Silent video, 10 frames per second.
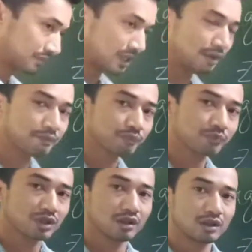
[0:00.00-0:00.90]
no?
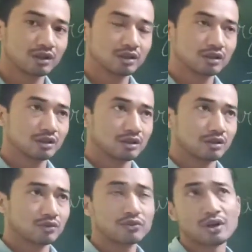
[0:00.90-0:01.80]

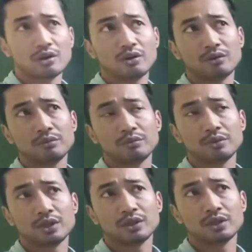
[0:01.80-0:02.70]
From